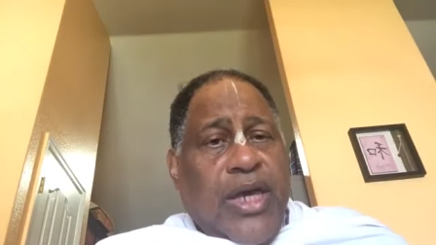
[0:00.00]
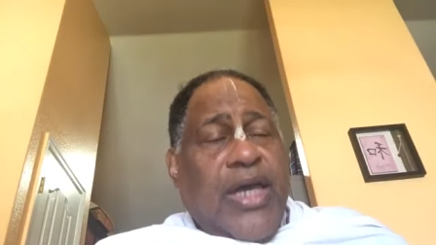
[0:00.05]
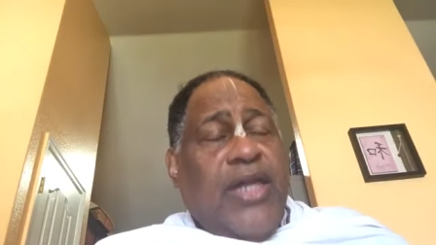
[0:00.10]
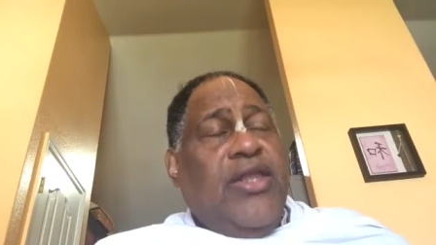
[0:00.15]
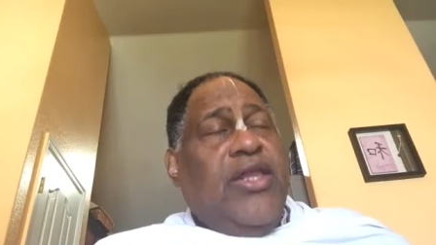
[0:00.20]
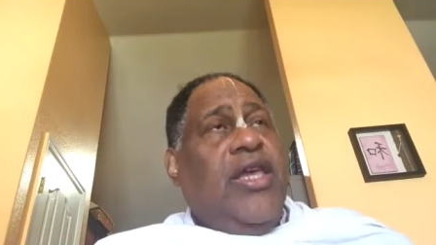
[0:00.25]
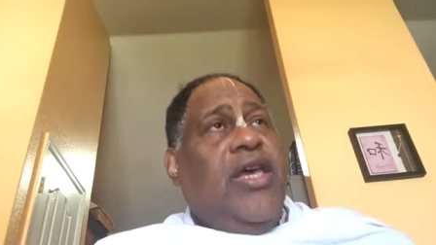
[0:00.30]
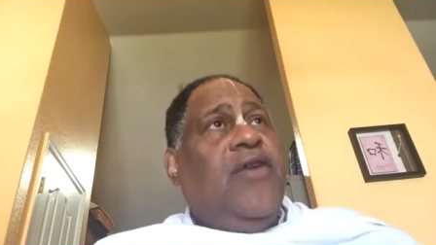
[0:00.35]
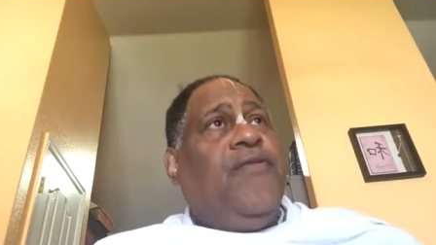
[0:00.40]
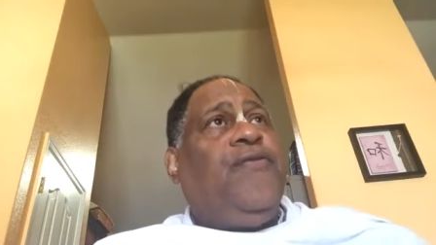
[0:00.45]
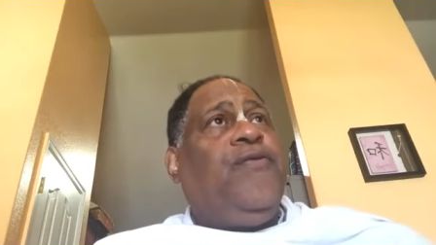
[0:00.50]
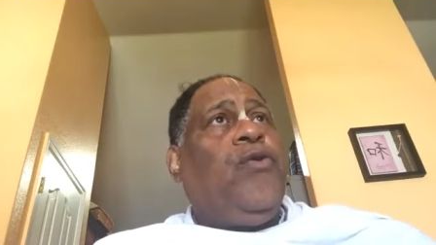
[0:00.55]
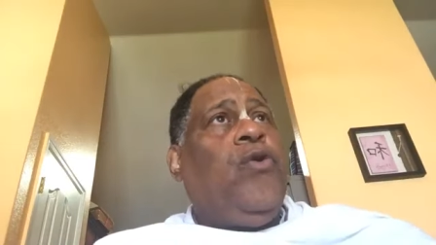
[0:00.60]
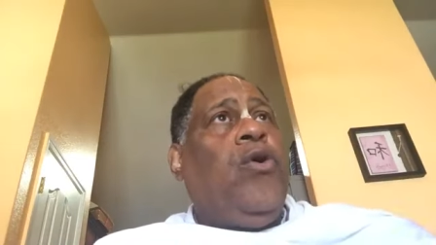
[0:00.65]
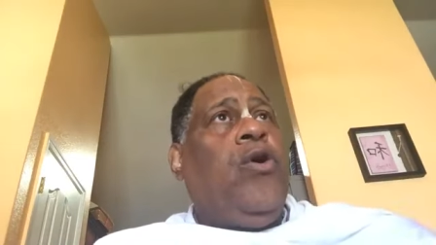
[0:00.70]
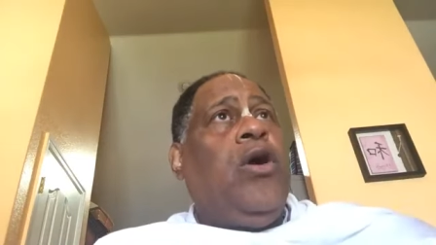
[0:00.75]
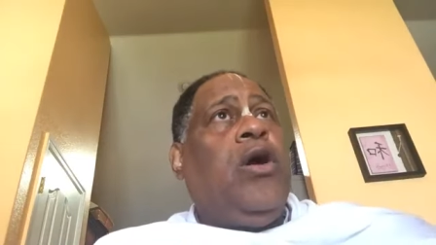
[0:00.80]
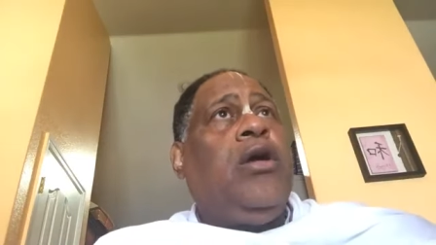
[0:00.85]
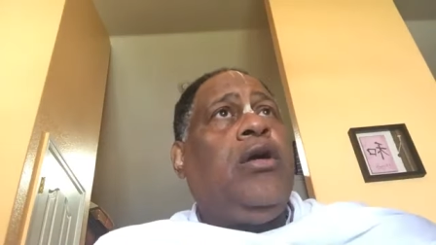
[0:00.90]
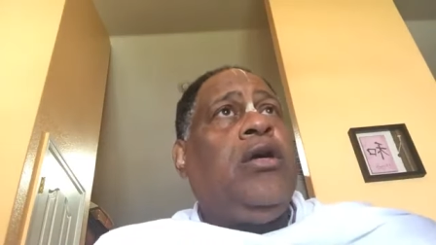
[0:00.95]
And
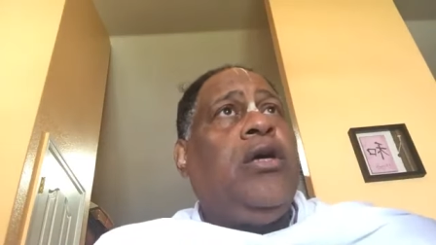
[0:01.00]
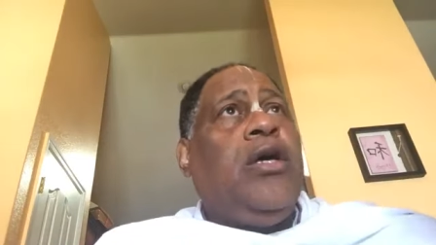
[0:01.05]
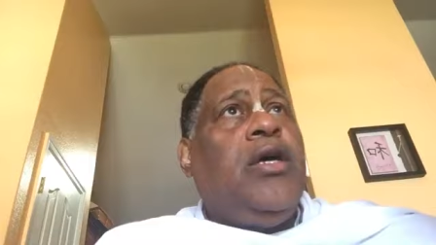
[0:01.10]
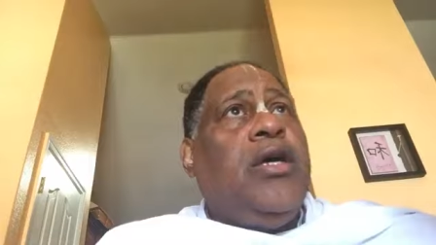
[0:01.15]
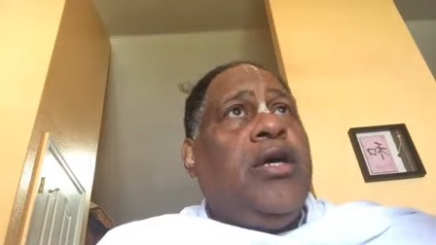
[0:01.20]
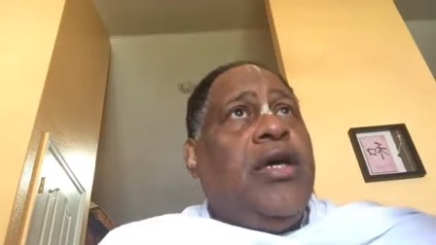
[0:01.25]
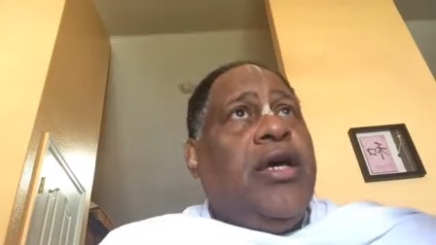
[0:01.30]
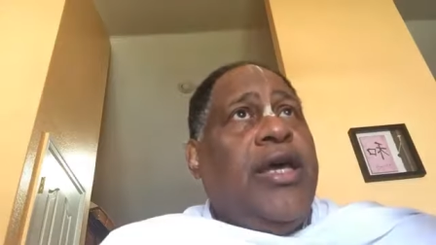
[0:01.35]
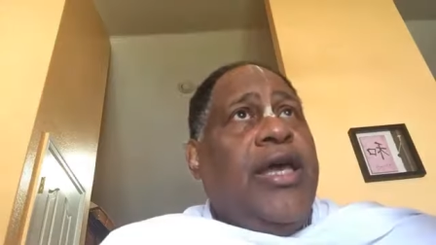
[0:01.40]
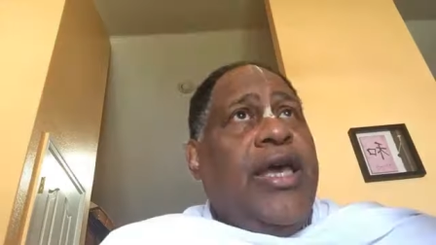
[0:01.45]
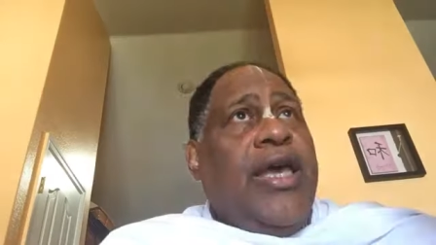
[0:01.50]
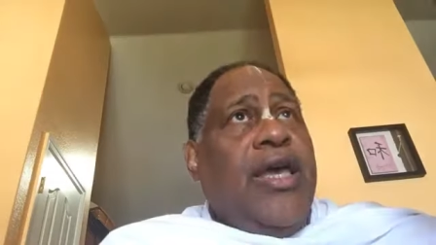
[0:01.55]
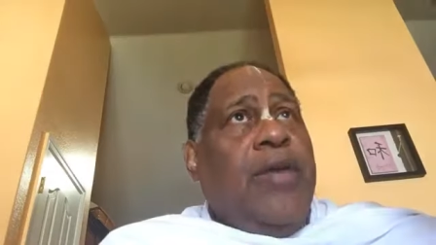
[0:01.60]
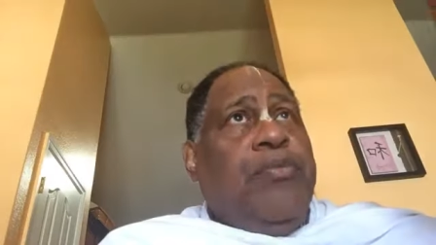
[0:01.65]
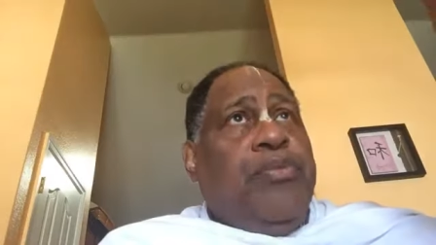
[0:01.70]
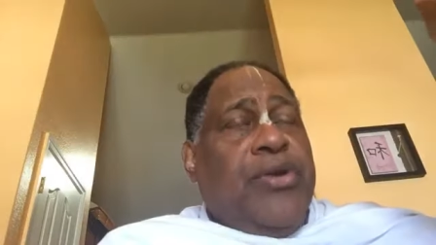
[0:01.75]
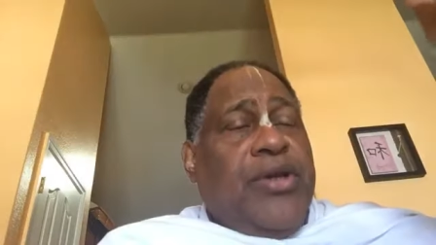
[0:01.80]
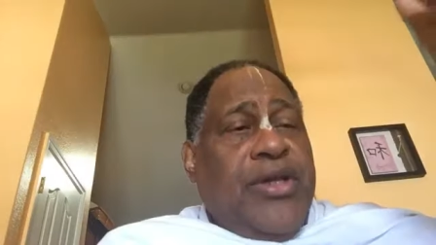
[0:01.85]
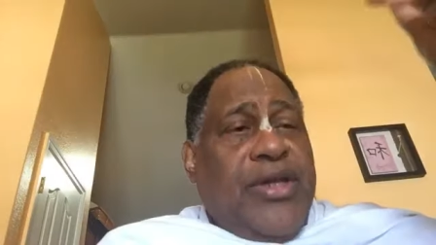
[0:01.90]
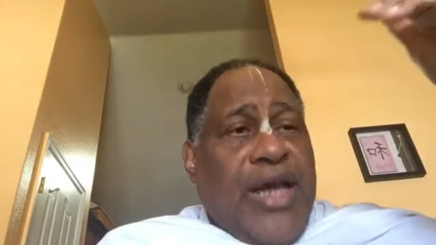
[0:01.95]
therefore,
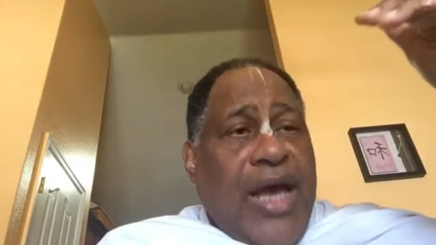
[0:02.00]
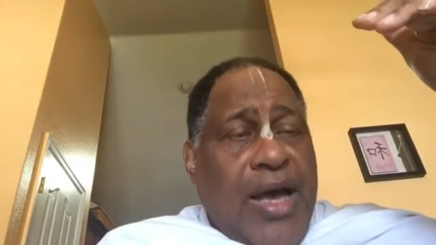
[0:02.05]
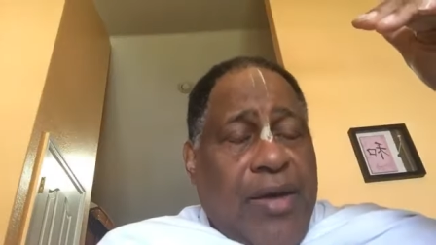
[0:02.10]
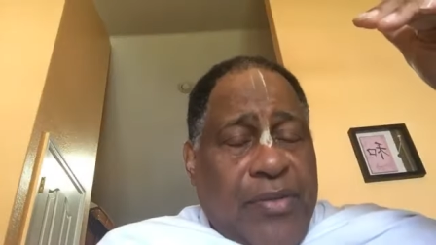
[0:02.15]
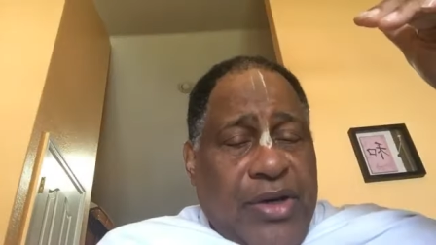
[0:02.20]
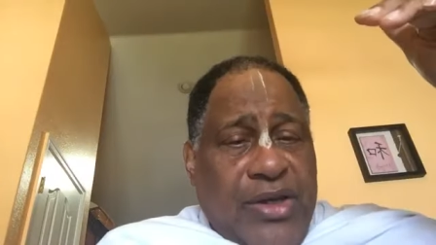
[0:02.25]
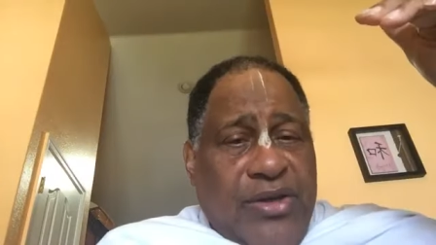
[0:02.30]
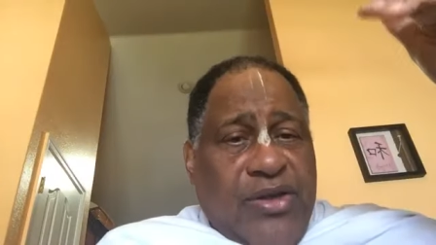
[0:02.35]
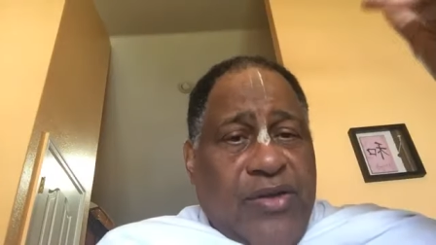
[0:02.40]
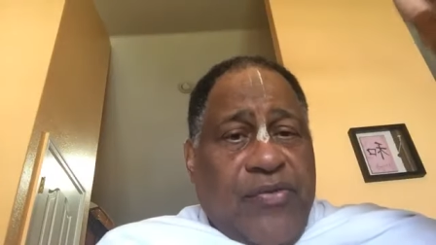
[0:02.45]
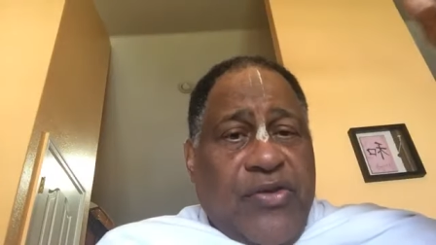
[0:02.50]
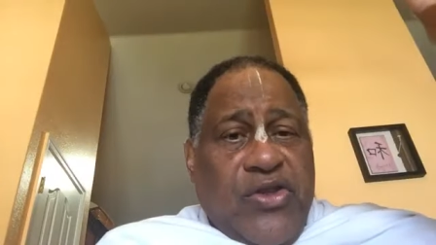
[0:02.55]
a predominance